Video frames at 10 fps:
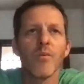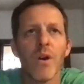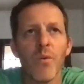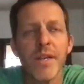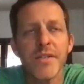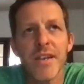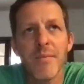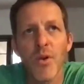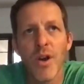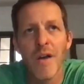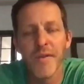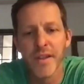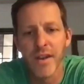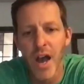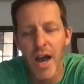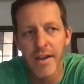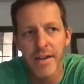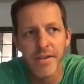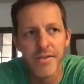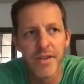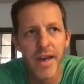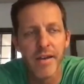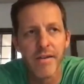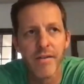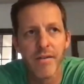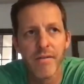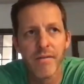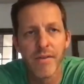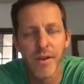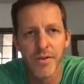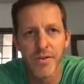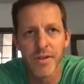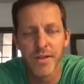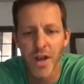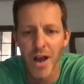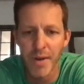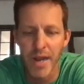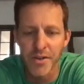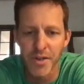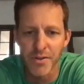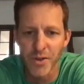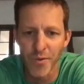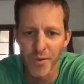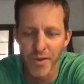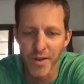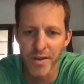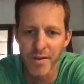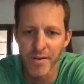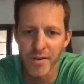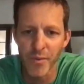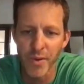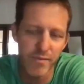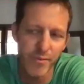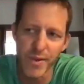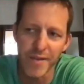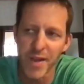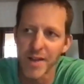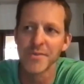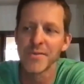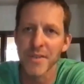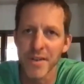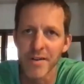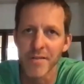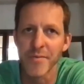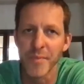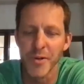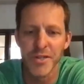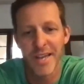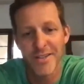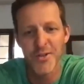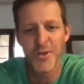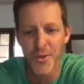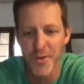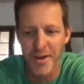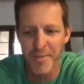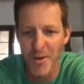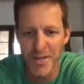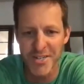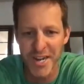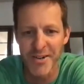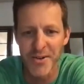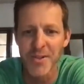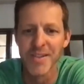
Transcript: we see more often than not is that there's this combination. So for we have tons of merchants, as you do, that are multi-channel,